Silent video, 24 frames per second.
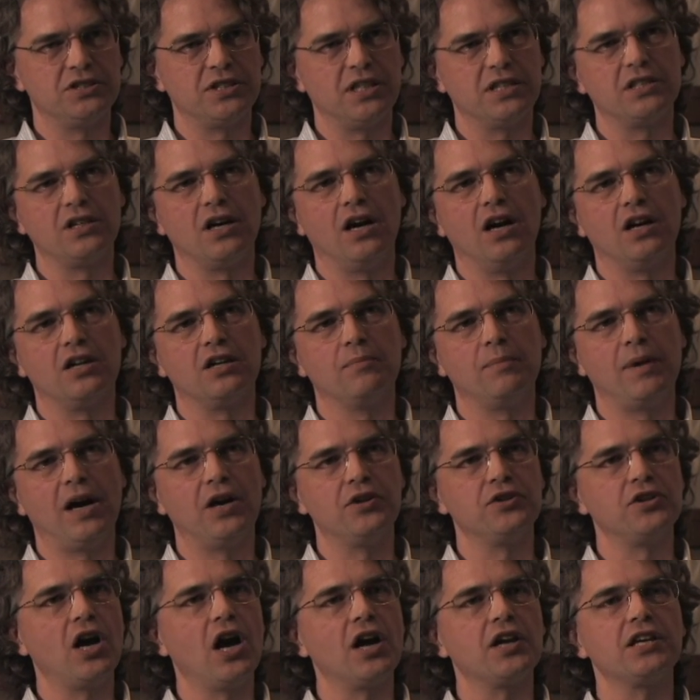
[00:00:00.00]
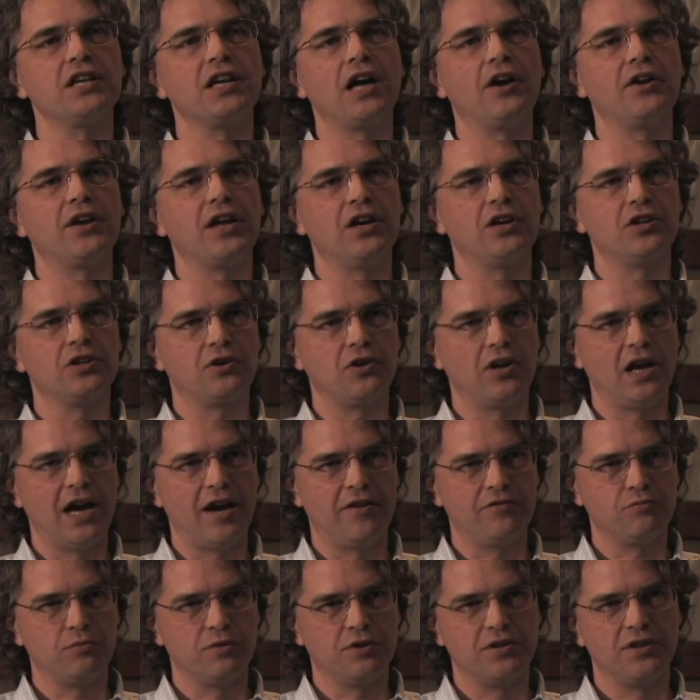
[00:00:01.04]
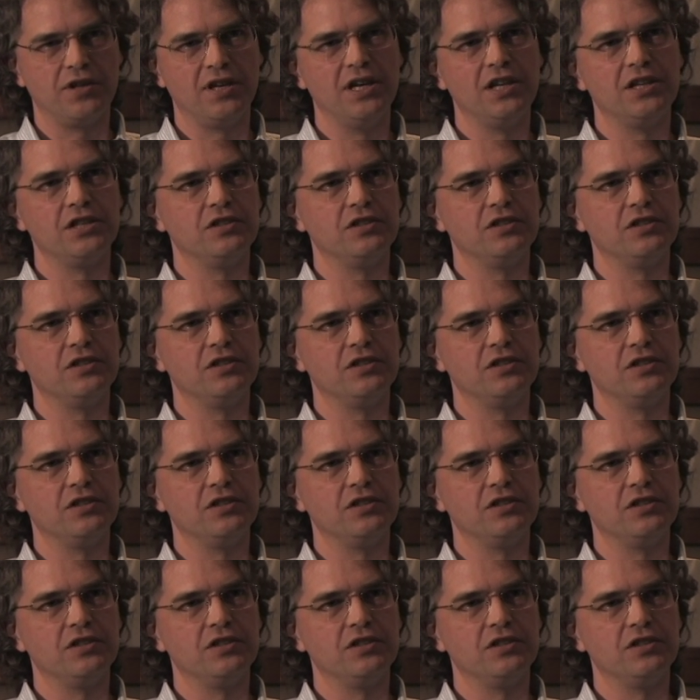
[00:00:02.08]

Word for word: They talk about knocking out aircraft with